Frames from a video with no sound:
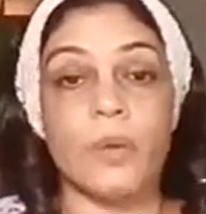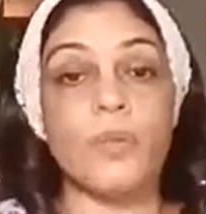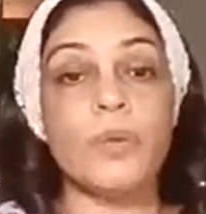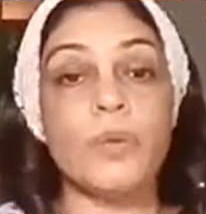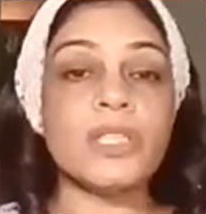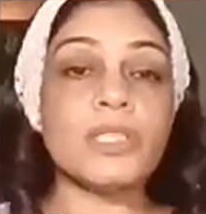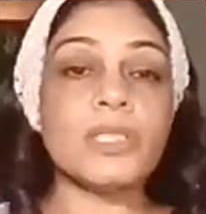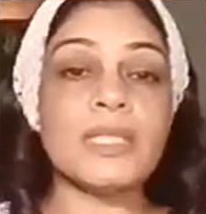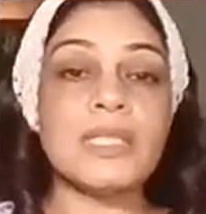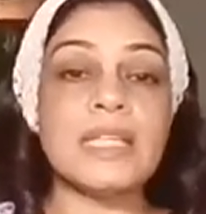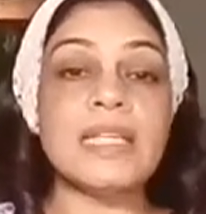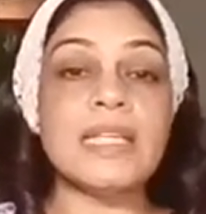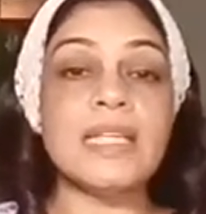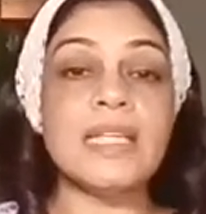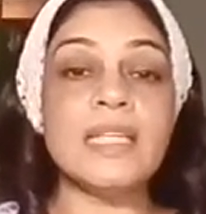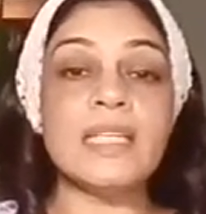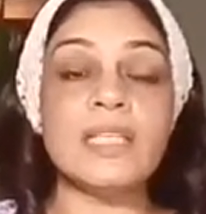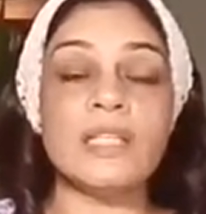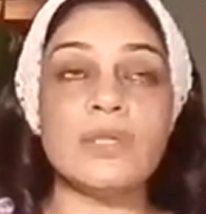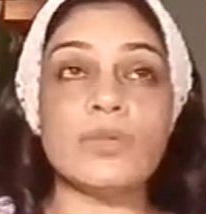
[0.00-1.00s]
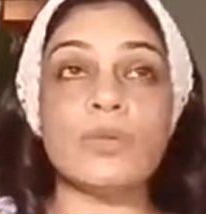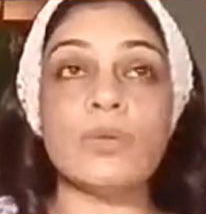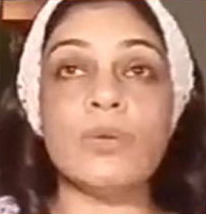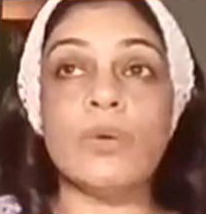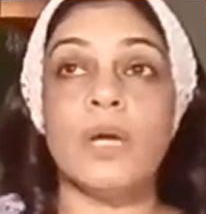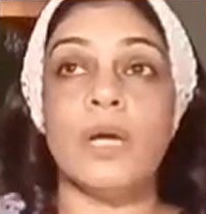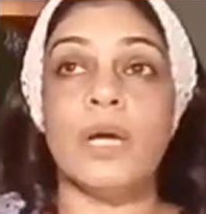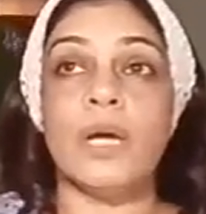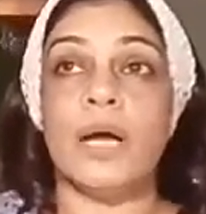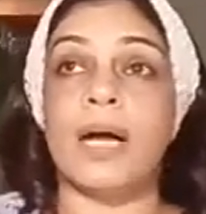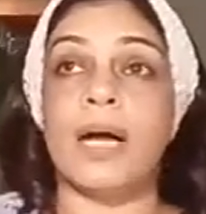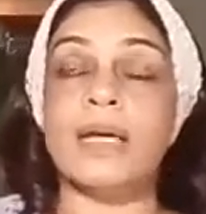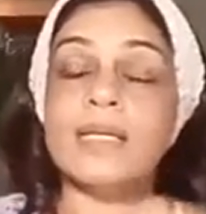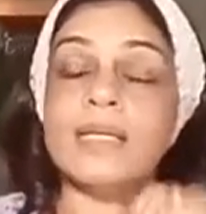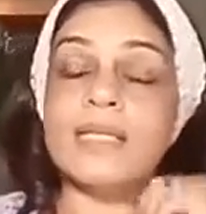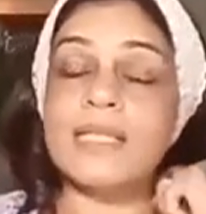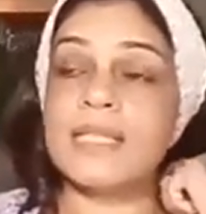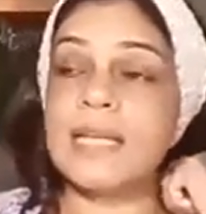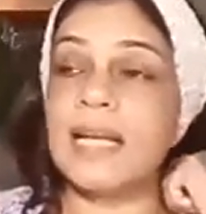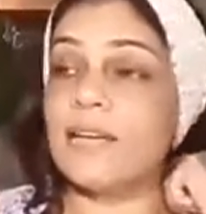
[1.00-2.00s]
We just need to
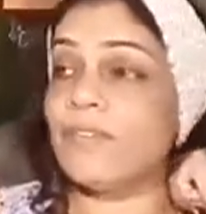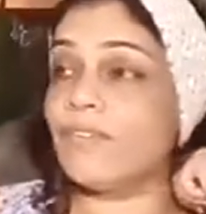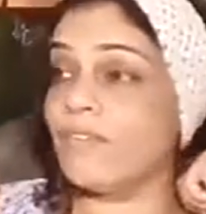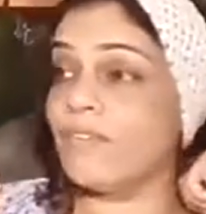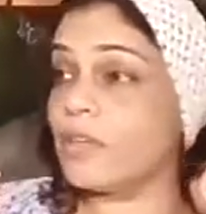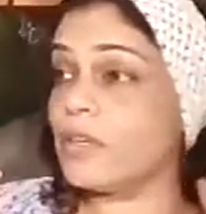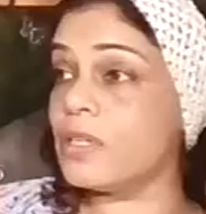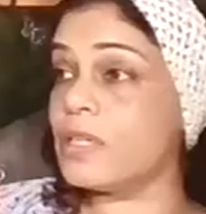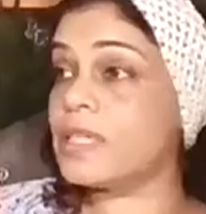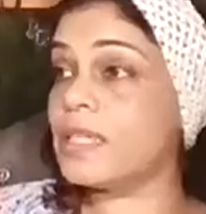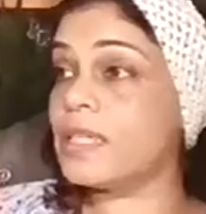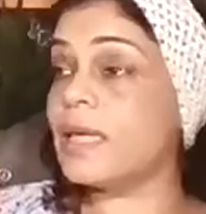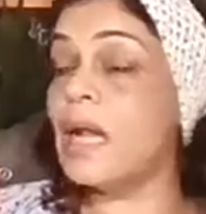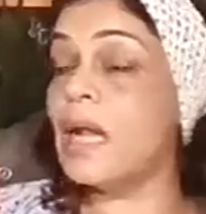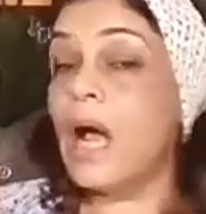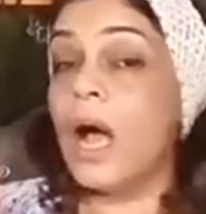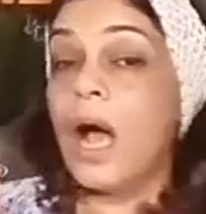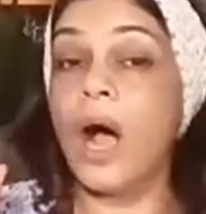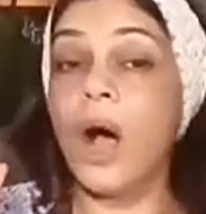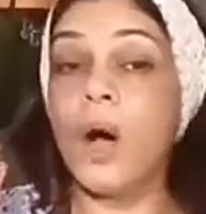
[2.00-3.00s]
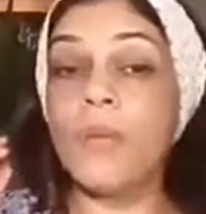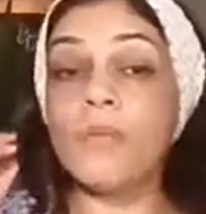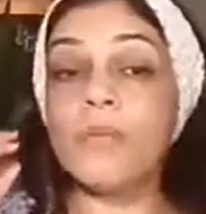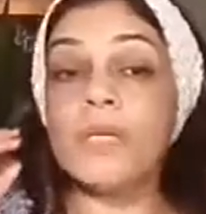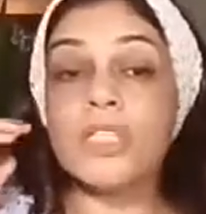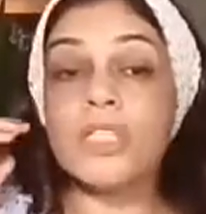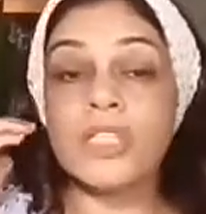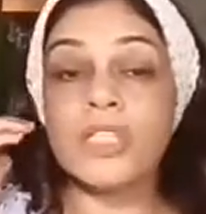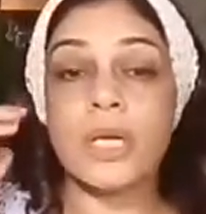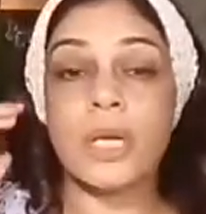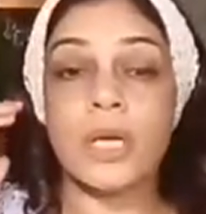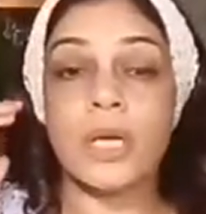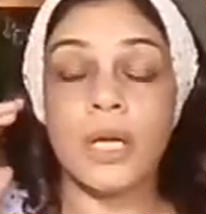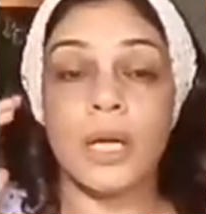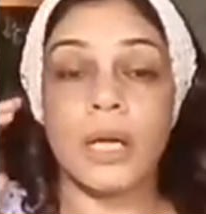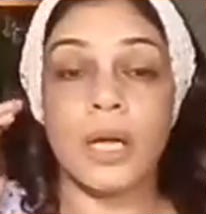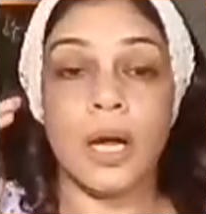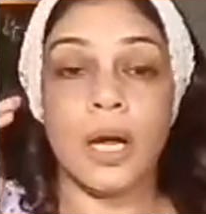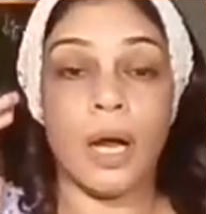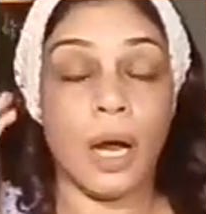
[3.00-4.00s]
understand first that
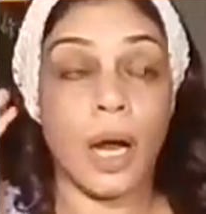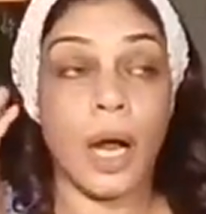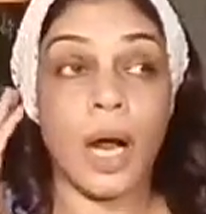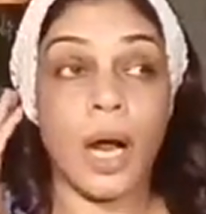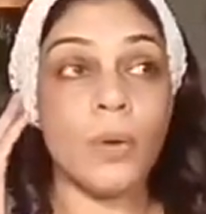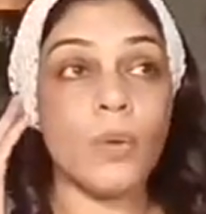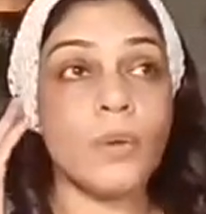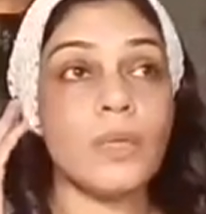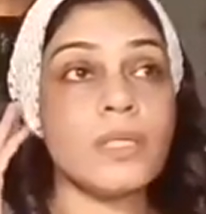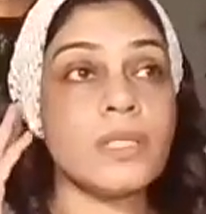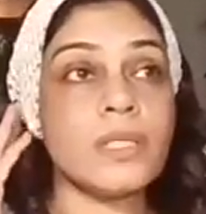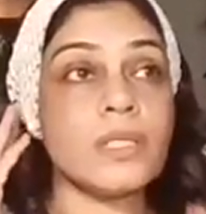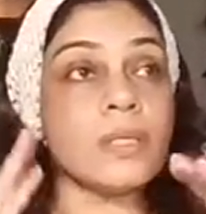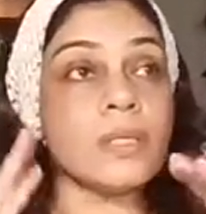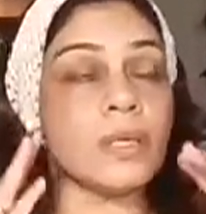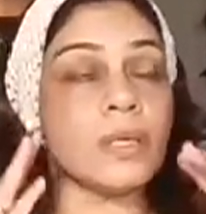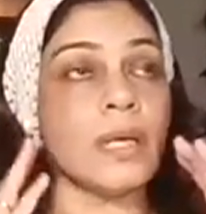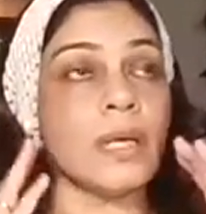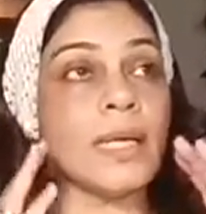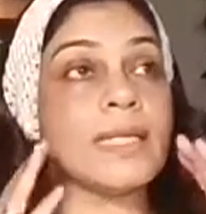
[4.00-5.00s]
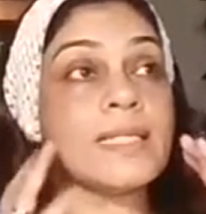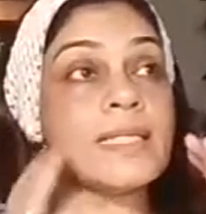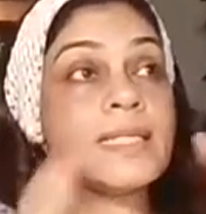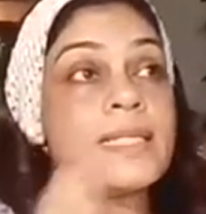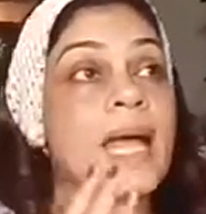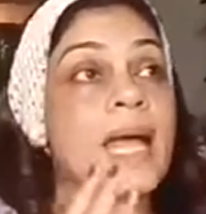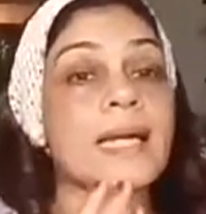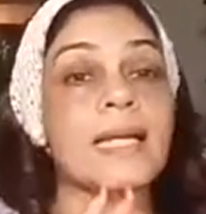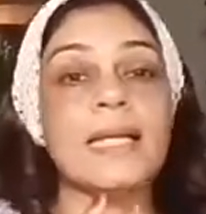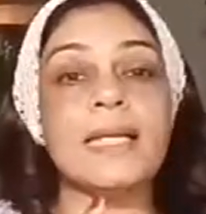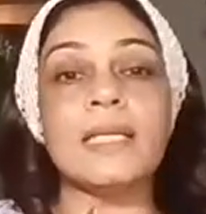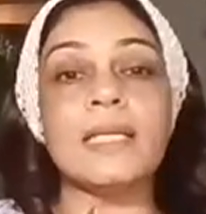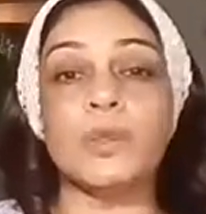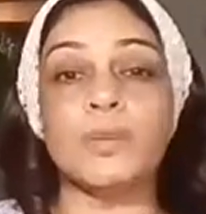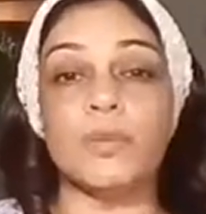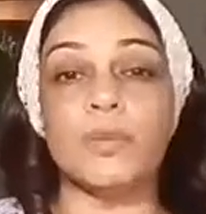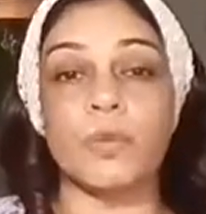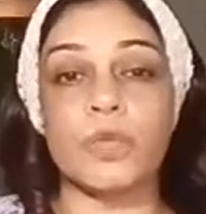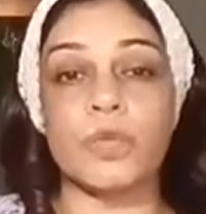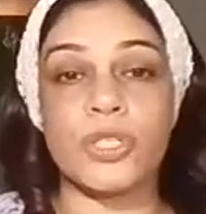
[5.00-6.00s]
how is exactly
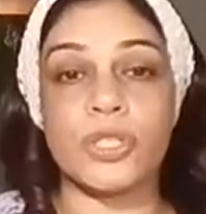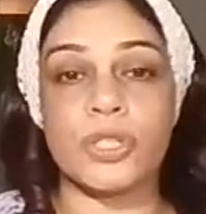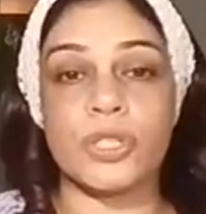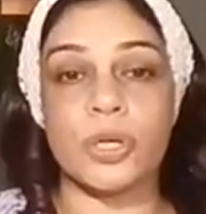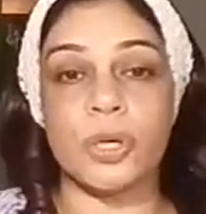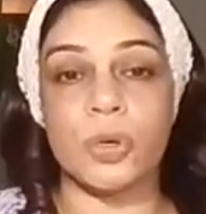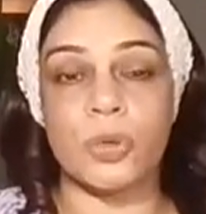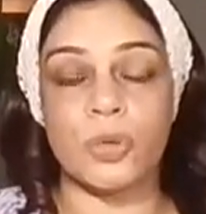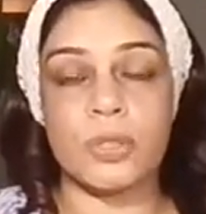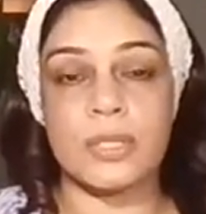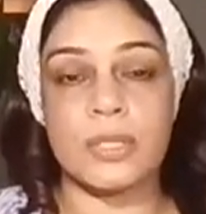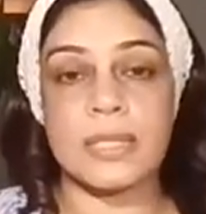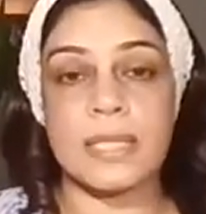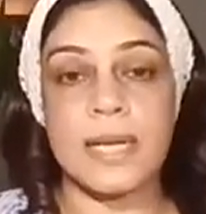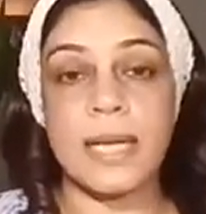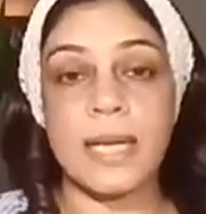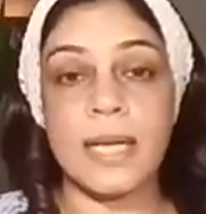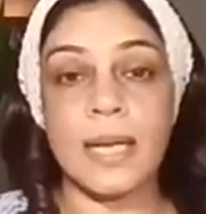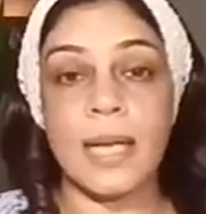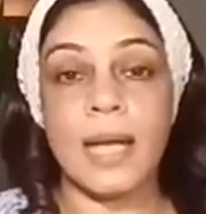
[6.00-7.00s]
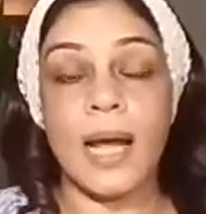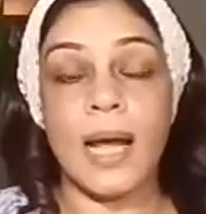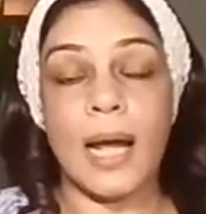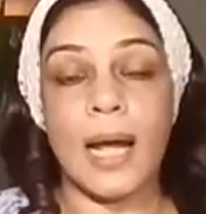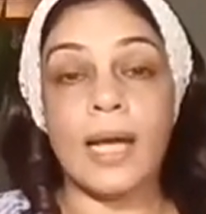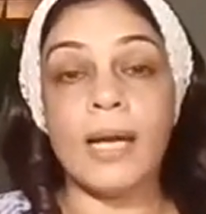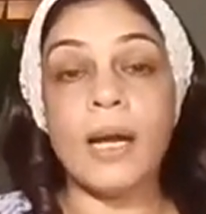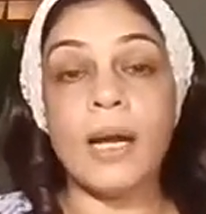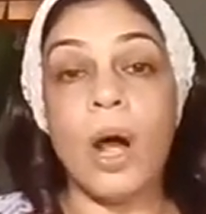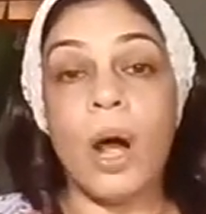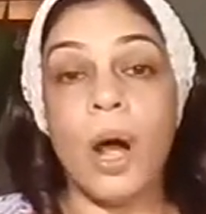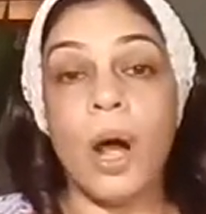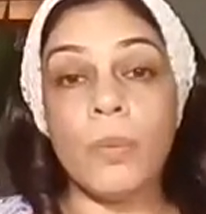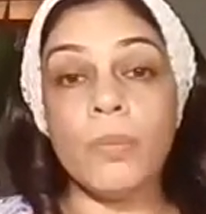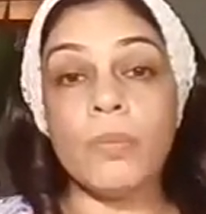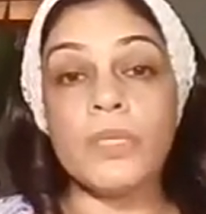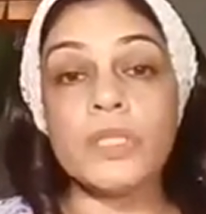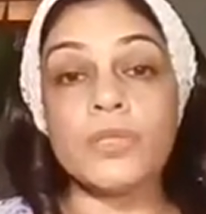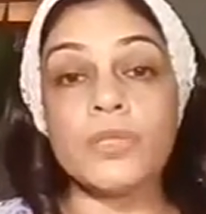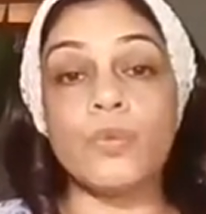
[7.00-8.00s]
the posture looks like and how
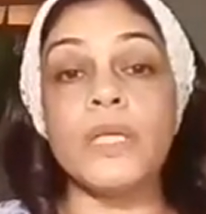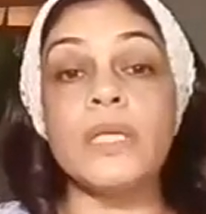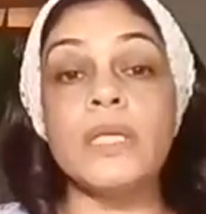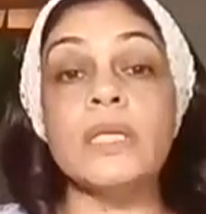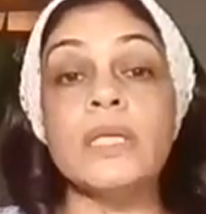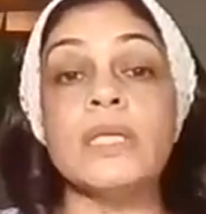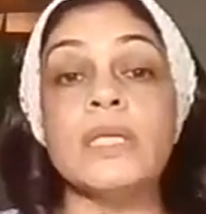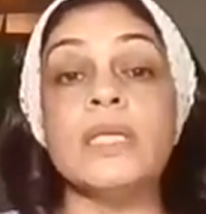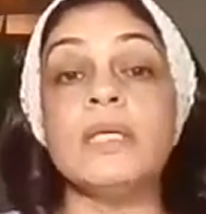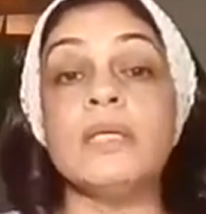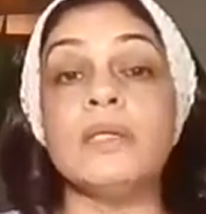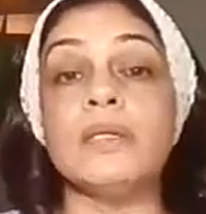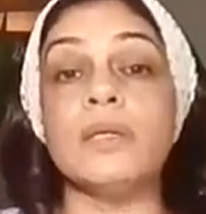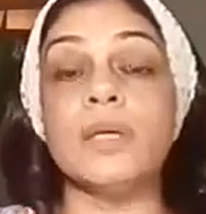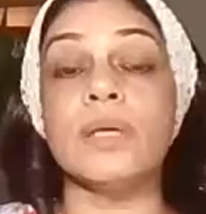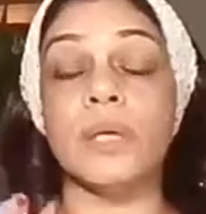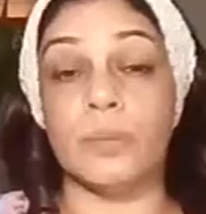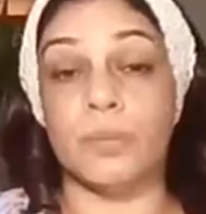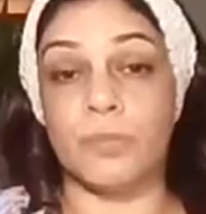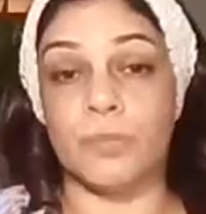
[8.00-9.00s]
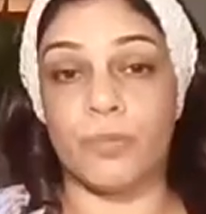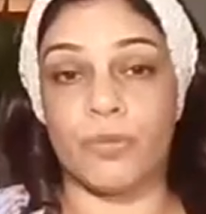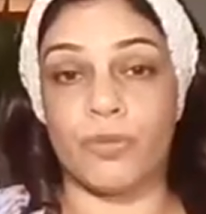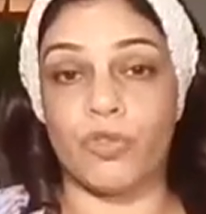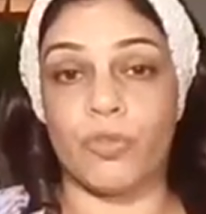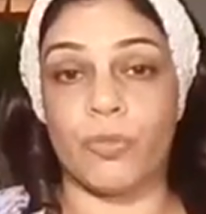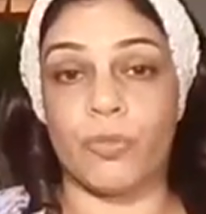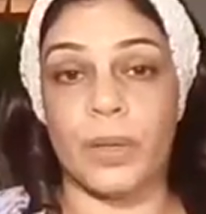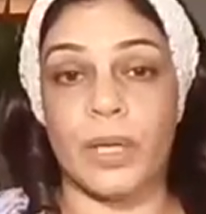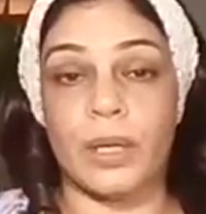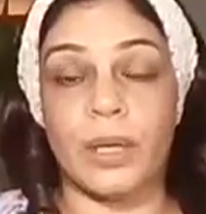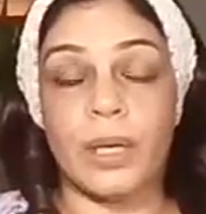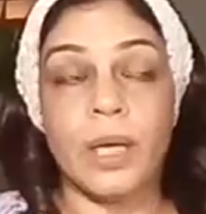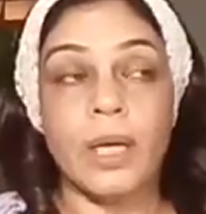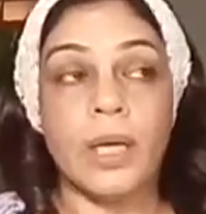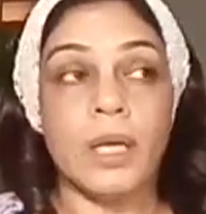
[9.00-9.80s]
much we need the improvement.